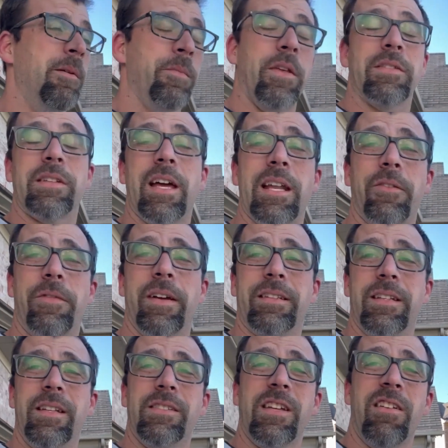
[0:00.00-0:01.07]
The side effect
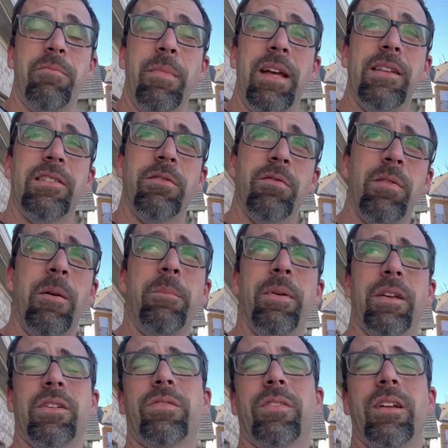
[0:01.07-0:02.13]
is I've made some of my
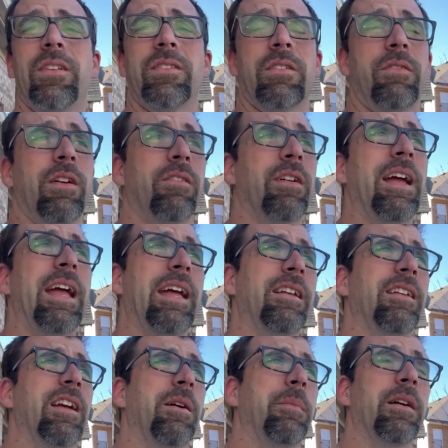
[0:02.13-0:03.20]
best friends I've ever had
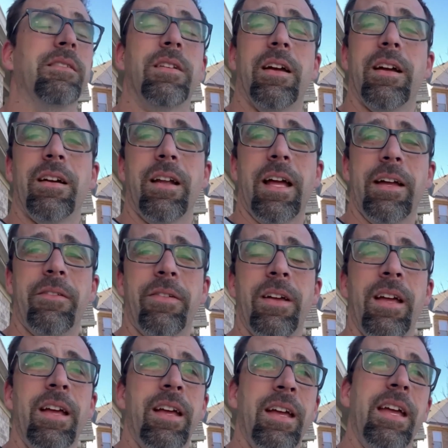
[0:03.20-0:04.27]
now in my entire life,
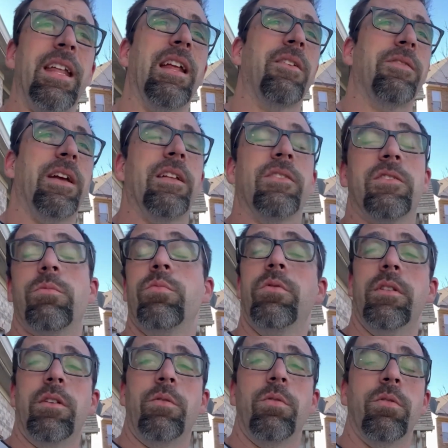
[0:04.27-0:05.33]
and I've found some
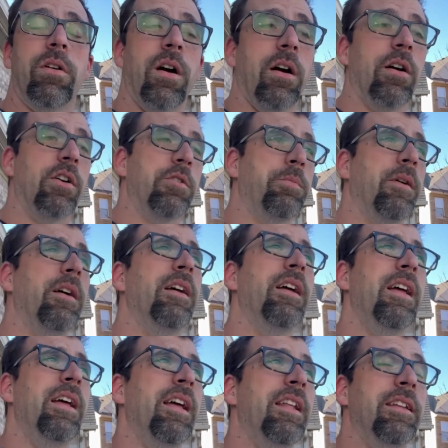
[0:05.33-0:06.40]
really cool cars. But
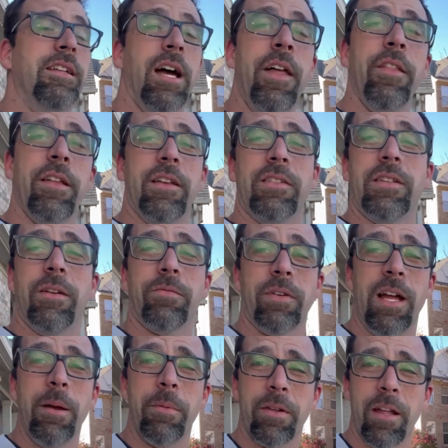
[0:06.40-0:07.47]
nonetheless, I've
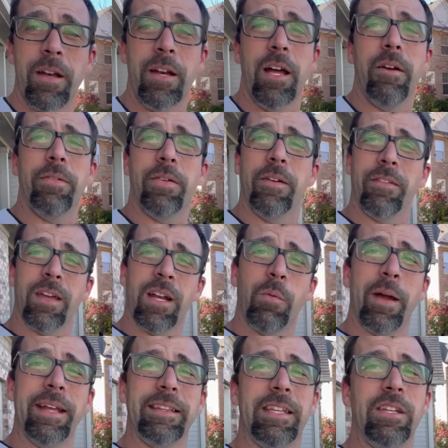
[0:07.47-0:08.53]
rambled on enough. I've got a
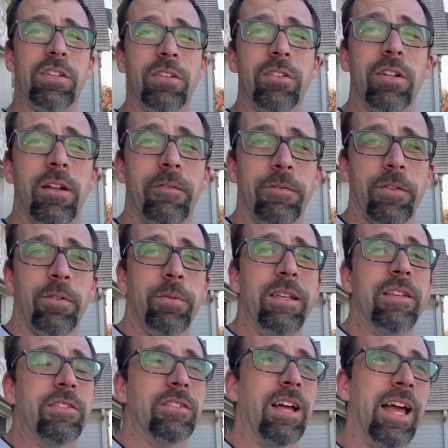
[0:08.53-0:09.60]
white t-shirt on for a
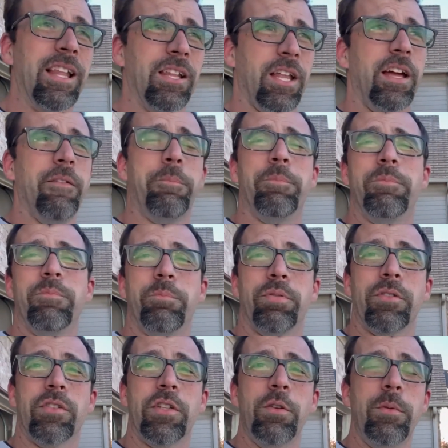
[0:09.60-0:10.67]
reason. I love
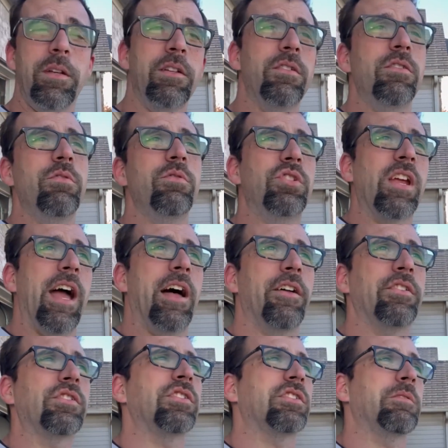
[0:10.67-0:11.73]
pursuing new
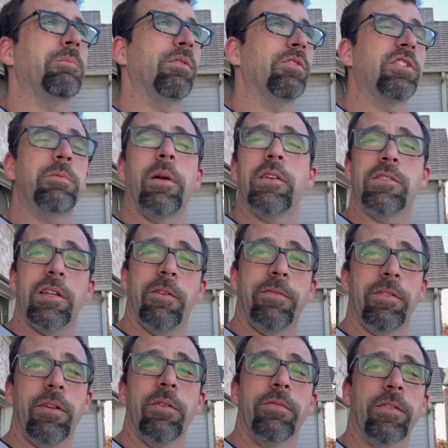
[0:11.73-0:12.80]
challenges and pushing myself
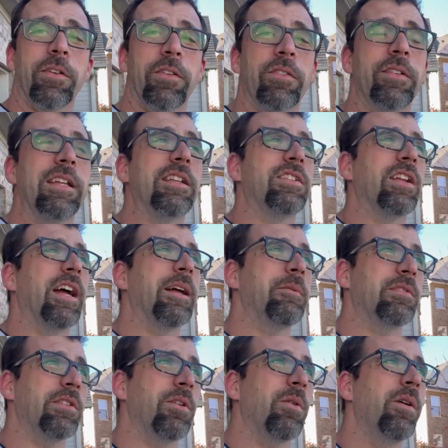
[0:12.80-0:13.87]
a little further each time.
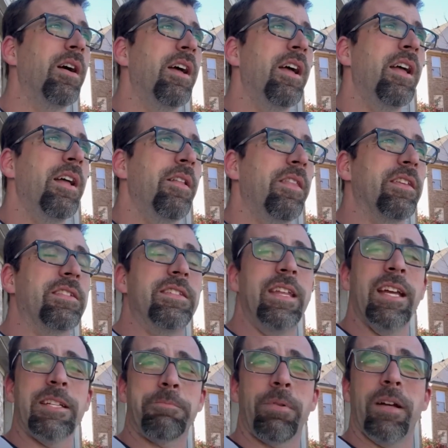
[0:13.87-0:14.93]
So this
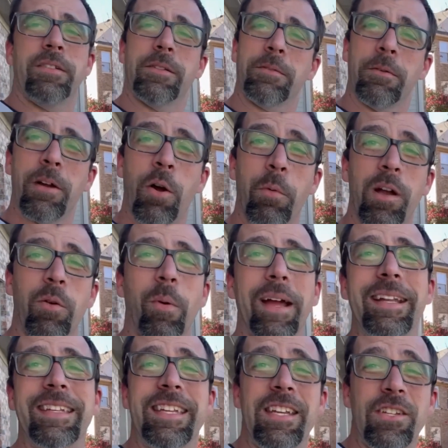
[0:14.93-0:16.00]
next project, I'm going to wear
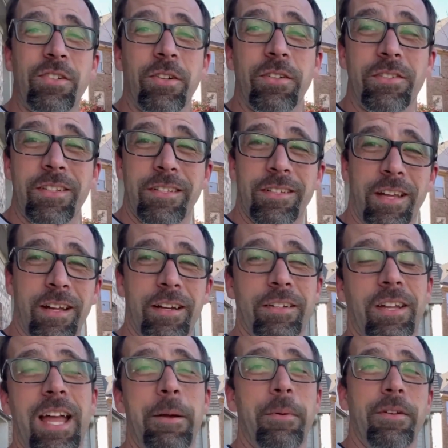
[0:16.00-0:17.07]
white t-shirts the entire
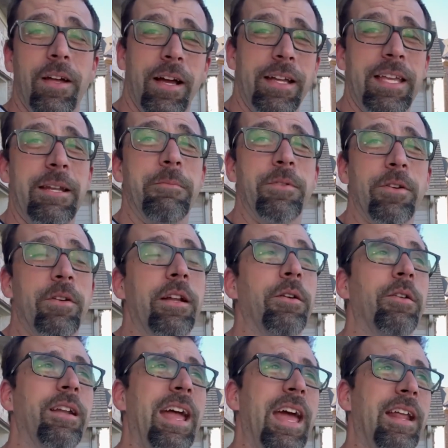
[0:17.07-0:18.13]
time and not get them dirty. We're
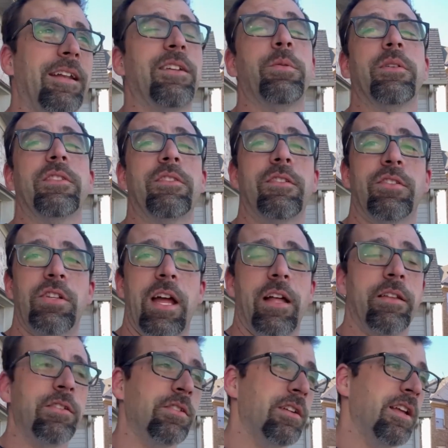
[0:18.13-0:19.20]
going to add a twist to the
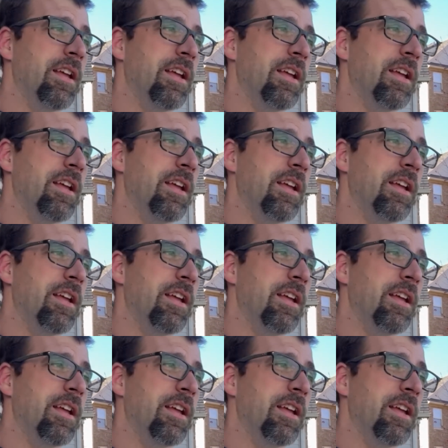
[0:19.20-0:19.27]
challenge.